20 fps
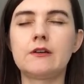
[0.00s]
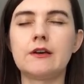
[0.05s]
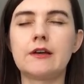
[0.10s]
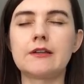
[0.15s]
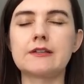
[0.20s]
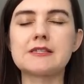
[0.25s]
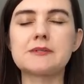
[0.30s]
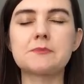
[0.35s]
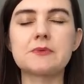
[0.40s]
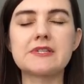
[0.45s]

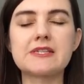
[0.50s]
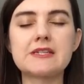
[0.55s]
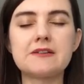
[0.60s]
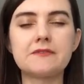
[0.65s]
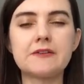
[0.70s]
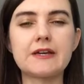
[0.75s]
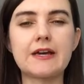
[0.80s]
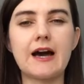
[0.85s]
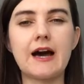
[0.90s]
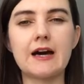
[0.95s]
And
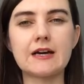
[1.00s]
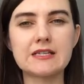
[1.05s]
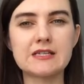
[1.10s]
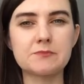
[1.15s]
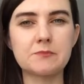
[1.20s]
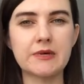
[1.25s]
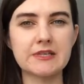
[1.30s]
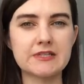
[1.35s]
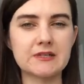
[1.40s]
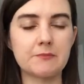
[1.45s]
specific
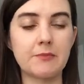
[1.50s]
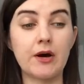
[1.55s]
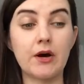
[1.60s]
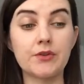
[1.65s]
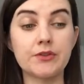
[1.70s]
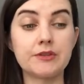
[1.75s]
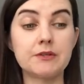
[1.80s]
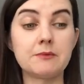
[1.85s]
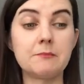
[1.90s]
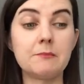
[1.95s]
aspect
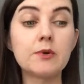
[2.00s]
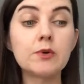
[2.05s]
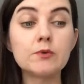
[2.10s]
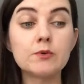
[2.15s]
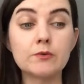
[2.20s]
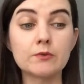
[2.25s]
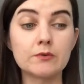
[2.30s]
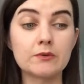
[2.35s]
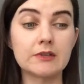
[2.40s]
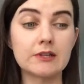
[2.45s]
about the
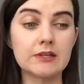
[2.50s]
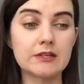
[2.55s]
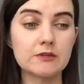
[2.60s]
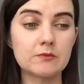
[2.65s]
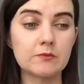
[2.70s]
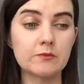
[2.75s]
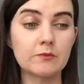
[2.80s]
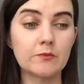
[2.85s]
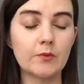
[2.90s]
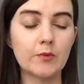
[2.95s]
moon that